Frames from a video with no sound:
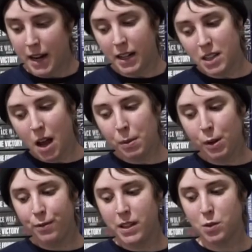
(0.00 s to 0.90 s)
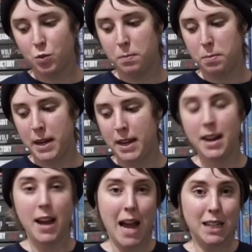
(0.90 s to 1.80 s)
An example of this would
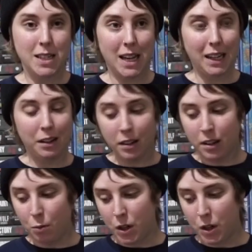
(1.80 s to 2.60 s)
be Al-Zahira,